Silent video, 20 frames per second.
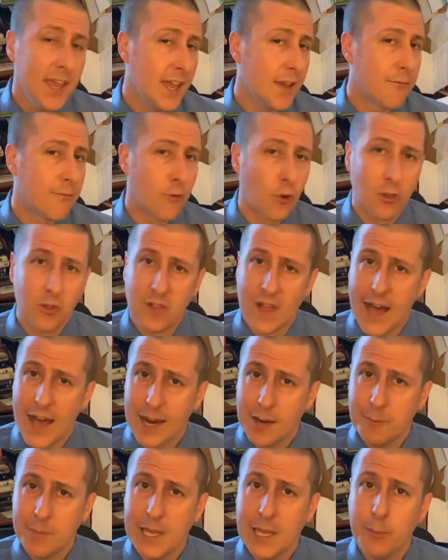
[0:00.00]
For a lot
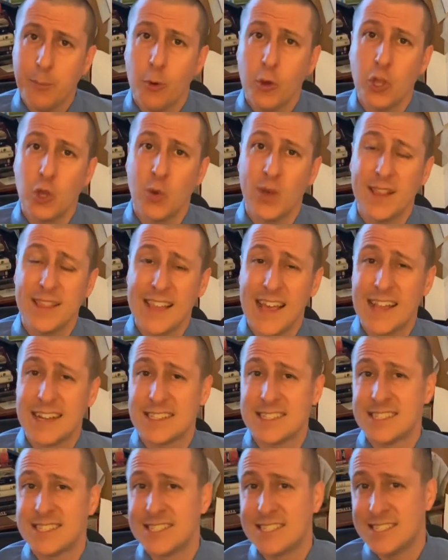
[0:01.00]
of people, you hit that
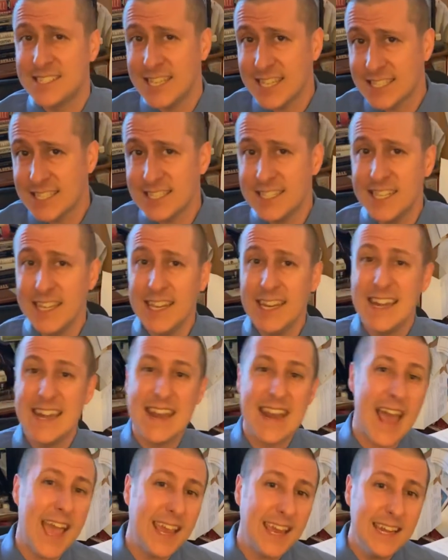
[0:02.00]
60,
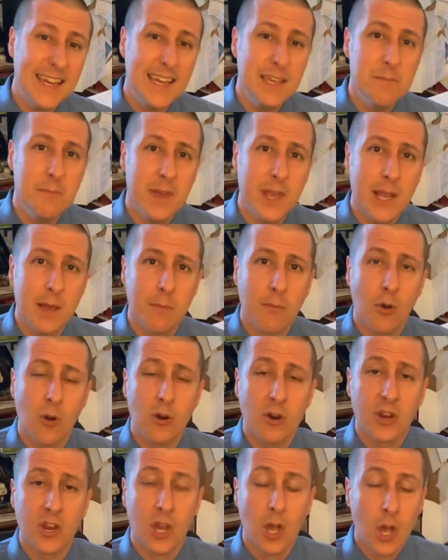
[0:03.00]
90-minute
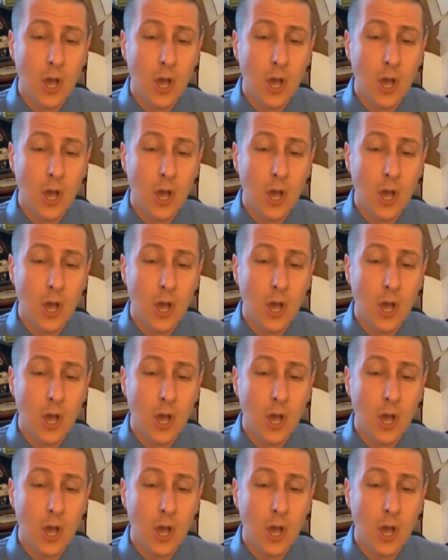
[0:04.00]
mark,